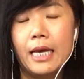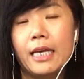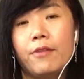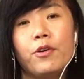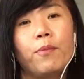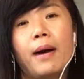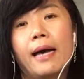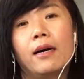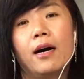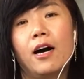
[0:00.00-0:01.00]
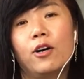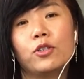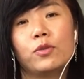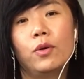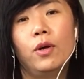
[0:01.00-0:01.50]
If you buy a
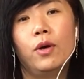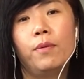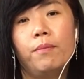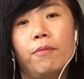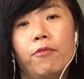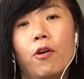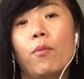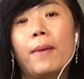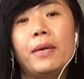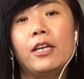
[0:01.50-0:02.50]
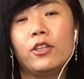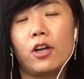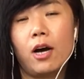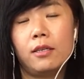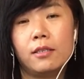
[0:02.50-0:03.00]
house for $1 million
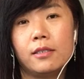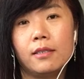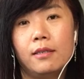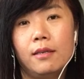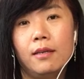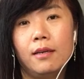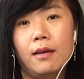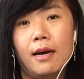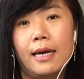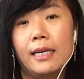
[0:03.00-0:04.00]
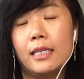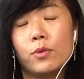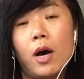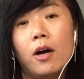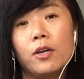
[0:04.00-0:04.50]
and it's
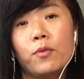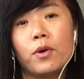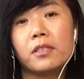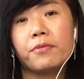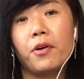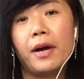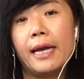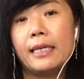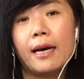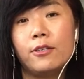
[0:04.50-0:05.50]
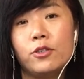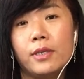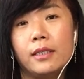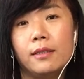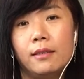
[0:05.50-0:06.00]
only worth for
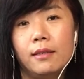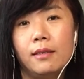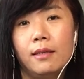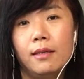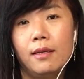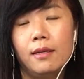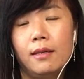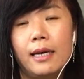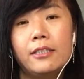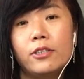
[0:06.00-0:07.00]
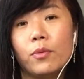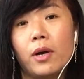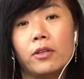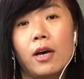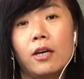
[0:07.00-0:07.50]
$800, lender
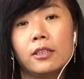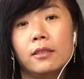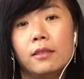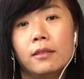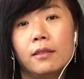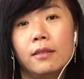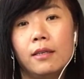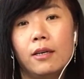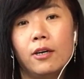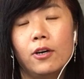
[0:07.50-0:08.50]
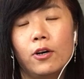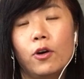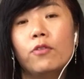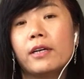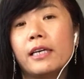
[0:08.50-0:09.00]
will not
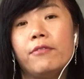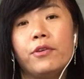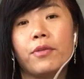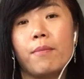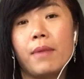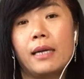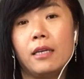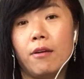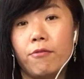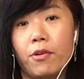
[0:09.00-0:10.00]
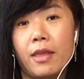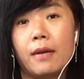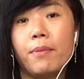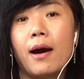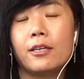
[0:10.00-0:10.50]
overgive you the money for
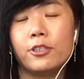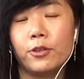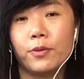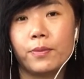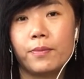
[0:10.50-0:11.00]
that partial.